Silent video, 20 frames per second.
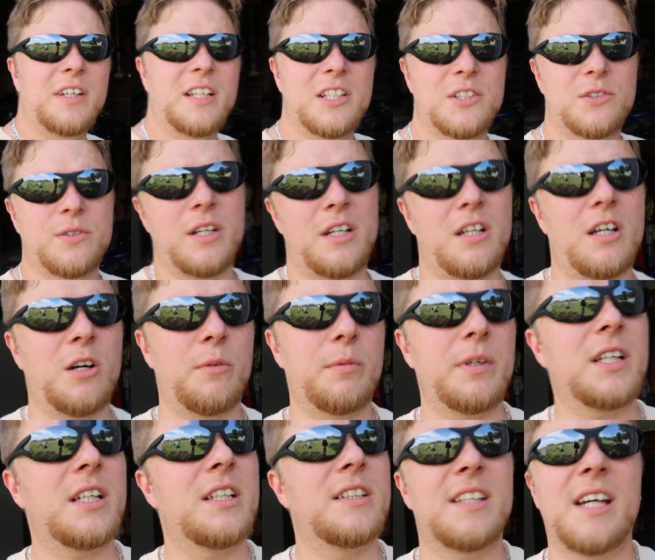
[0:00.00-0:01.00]
finish right now
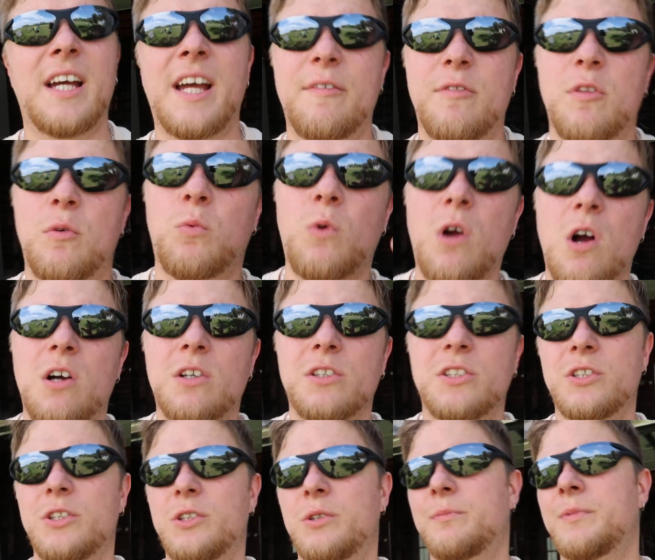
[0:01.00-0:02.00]
because I have the wrong
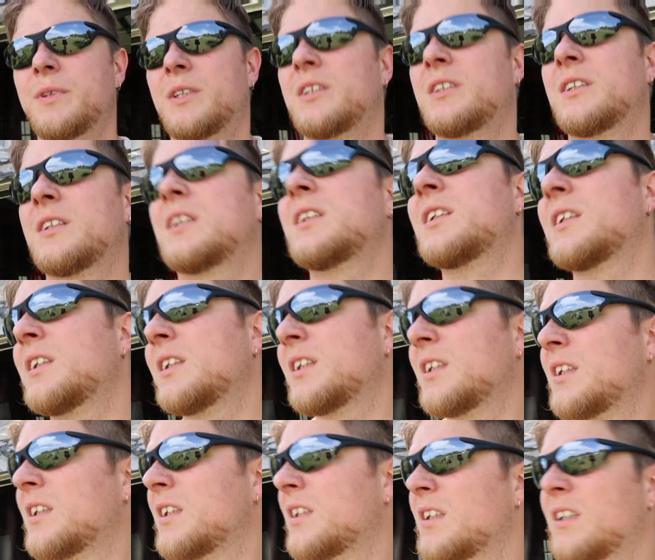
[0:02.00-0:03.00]
tube.
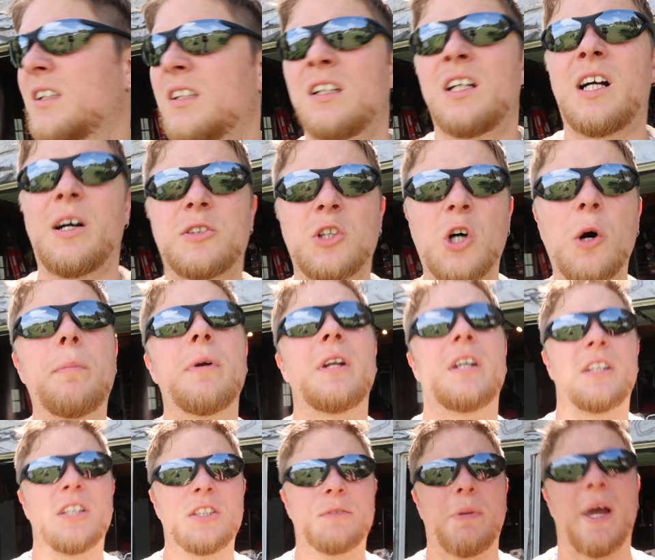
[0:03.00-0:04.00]
I was hoping
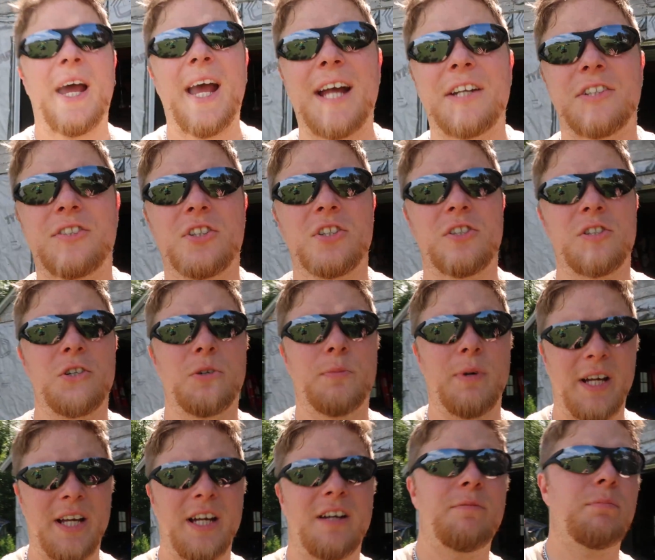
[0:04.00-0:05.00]
to just patch the tube.
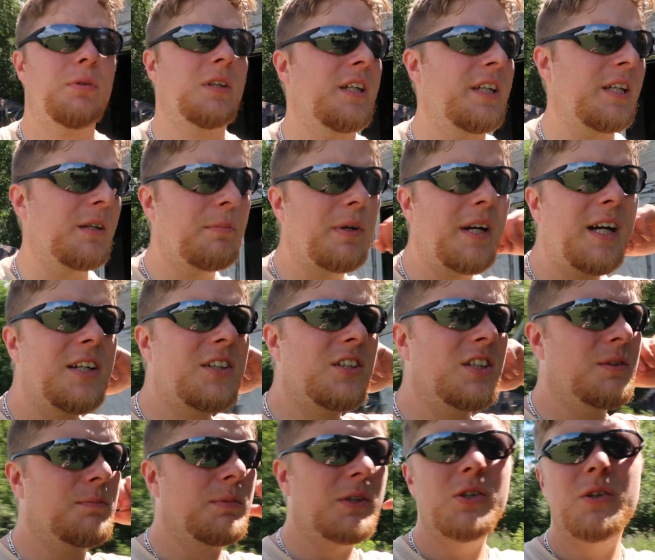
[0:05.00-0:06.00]
I have plenty of
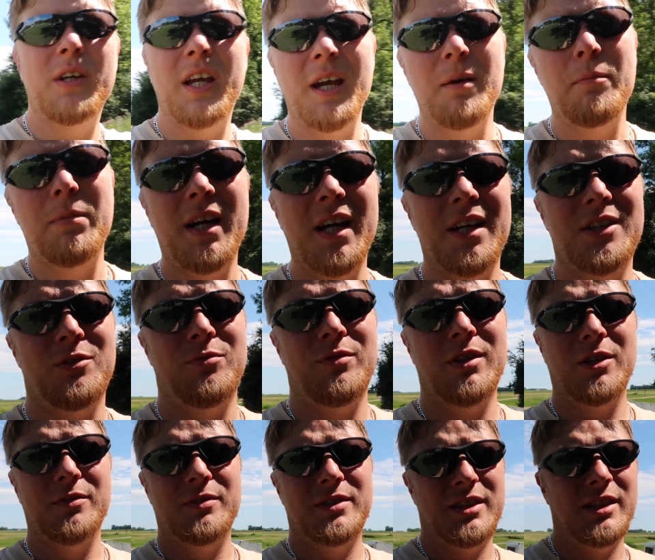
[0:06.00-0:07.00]
patches, but you can't patch a
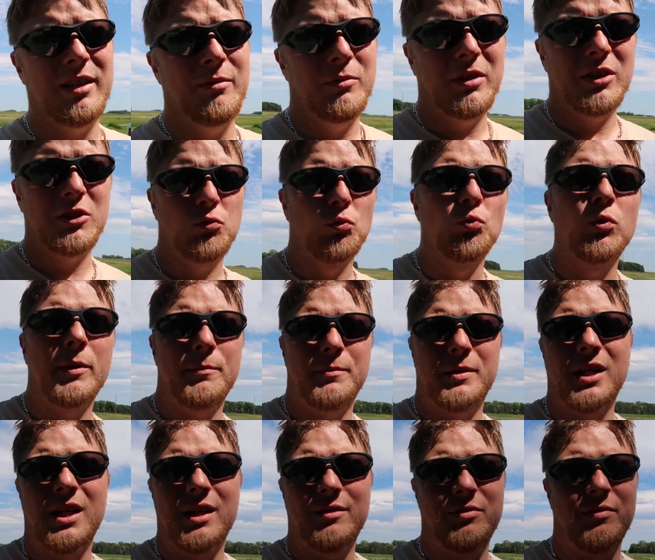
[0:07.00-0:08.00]
valve stem when it's
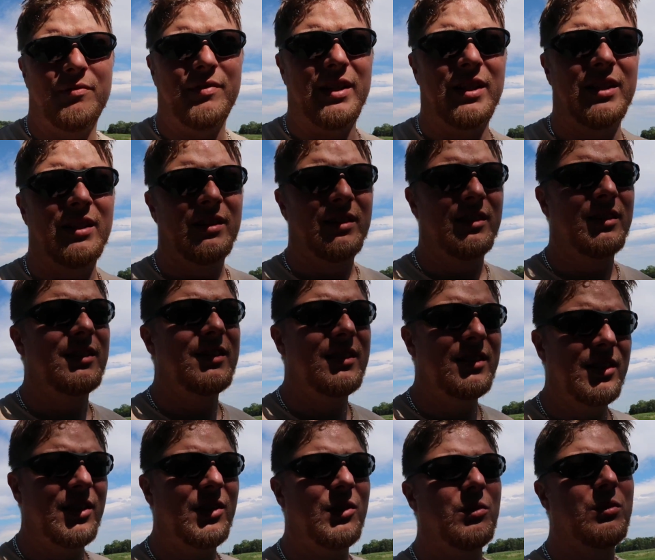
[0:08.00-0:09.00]
ripped off of it.
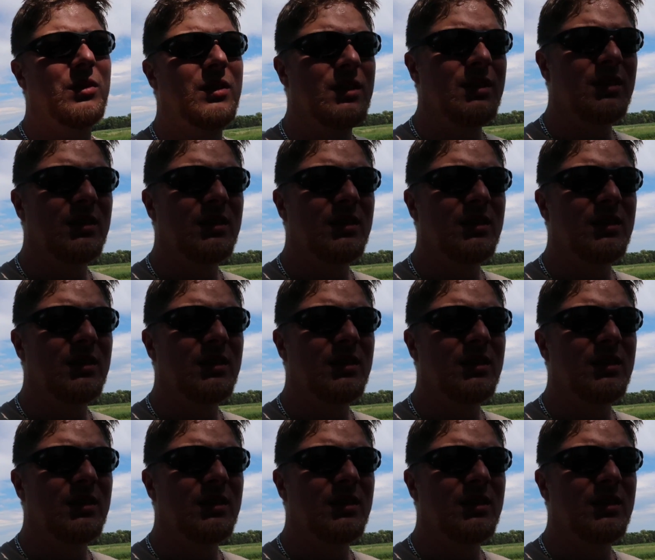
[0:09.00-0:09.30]
So,